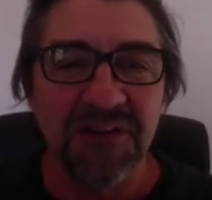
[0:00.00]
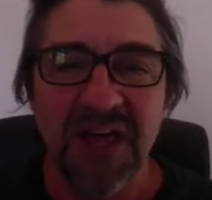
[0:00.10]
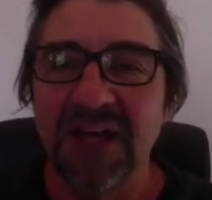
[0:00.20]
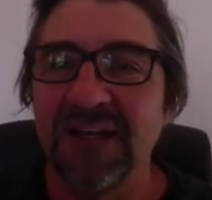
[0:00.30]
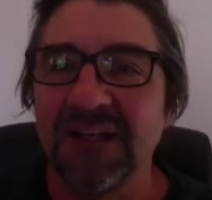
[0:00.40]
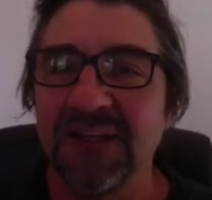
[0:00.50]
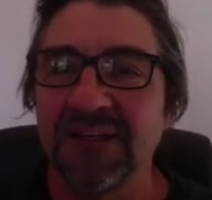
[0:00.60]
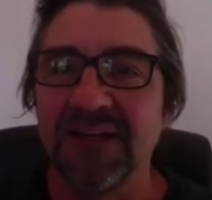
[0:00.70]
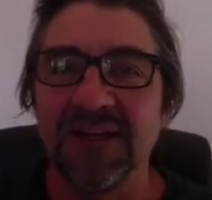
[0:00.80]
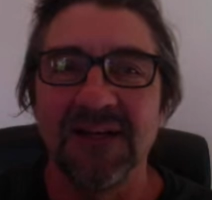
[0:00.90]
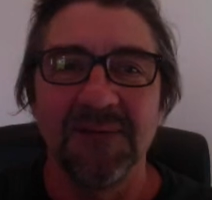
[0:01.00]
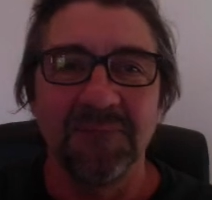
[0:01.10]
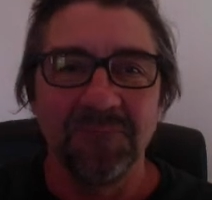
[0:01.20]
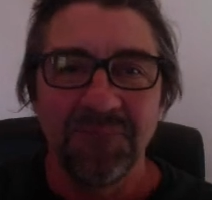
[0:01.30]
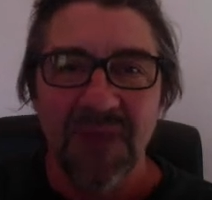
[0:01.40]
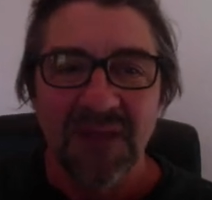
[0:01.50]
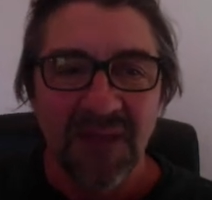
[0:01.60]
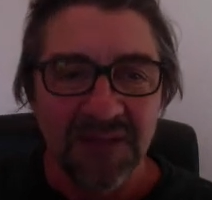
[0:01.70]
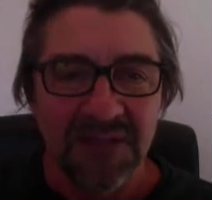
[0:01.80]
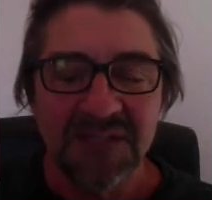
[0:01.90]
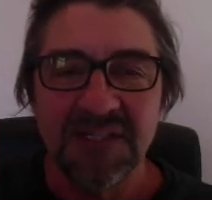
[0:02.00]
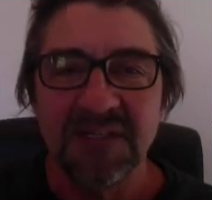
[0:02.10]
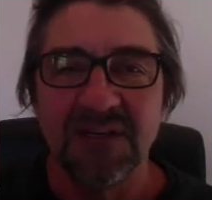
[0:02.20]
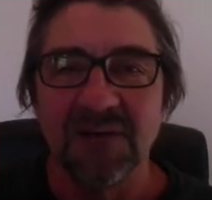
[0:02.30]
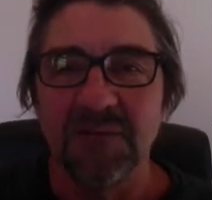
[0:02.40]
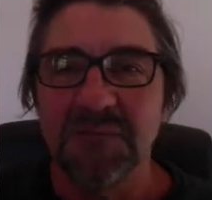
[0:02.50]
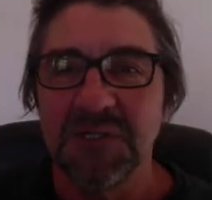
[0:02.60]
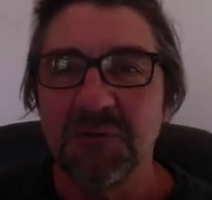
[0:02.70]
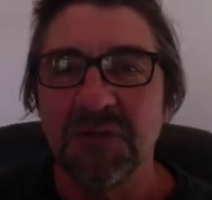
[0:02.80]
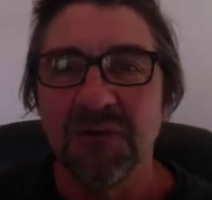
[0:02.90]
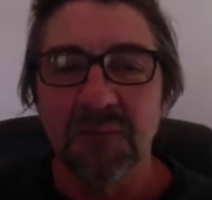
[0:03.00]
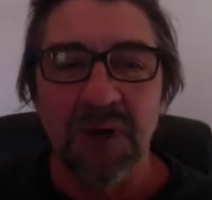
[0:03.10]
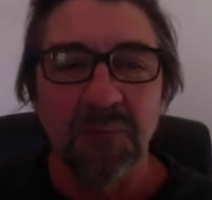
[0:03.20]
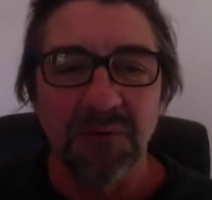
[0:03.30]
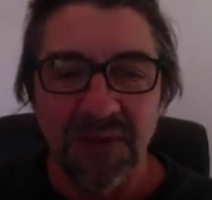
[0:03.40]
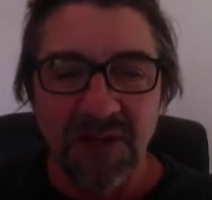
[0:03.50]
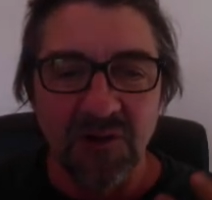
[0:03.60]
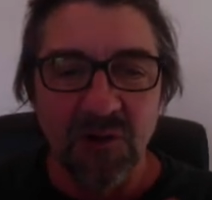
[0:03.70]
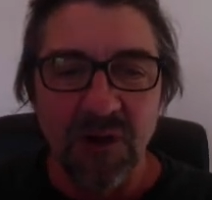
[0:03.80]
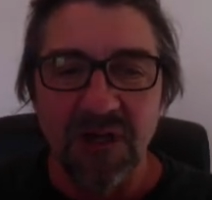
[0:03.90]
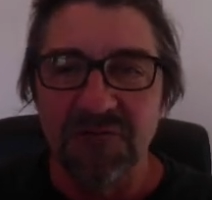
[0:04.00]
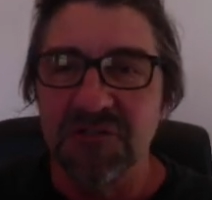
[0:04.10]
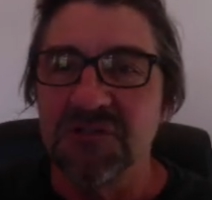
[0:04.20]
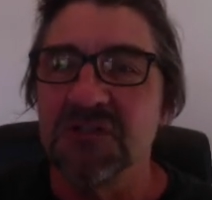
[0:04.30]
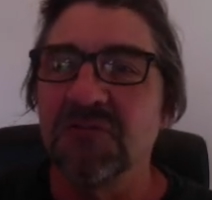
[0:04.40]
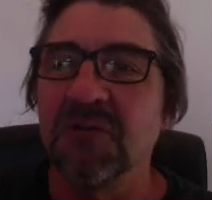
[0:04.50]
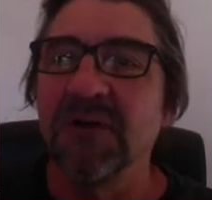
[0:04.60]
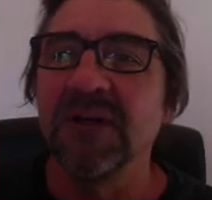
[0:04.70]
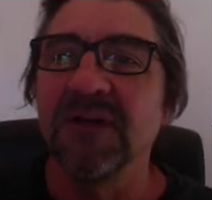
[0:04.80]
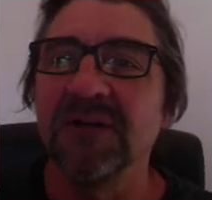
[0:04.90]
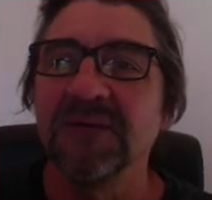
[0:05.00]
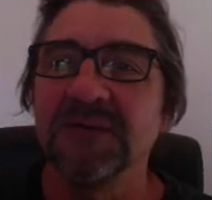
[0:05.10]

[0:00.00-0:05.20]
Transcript: that and see what you can come up with. Get your creative juices flowing there.